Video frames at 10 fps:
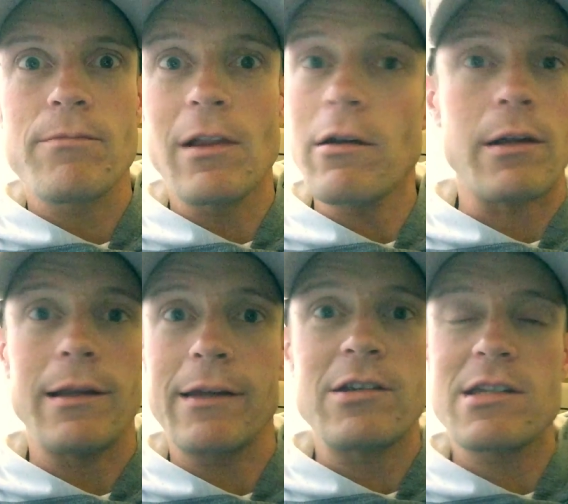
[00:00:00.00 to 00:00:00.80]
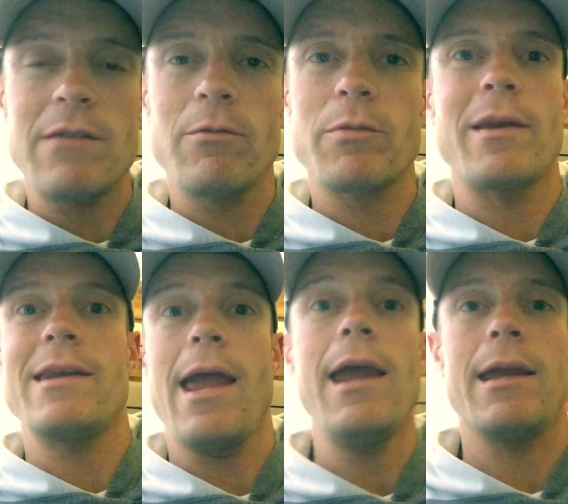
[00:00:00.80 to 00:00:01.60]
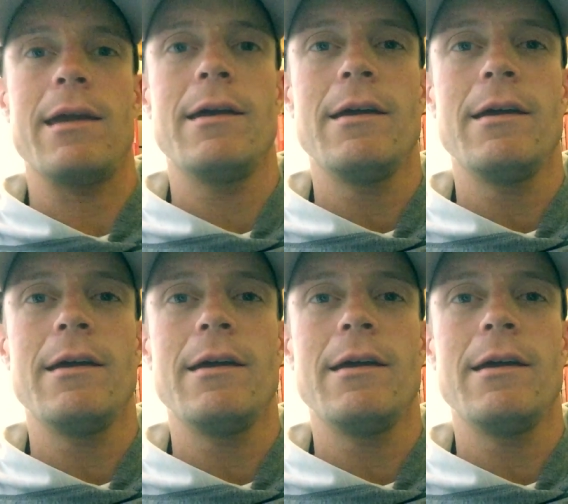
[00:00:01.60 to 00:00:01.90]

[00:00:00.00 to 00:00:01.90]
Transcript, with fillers: Literally, like just even with my day.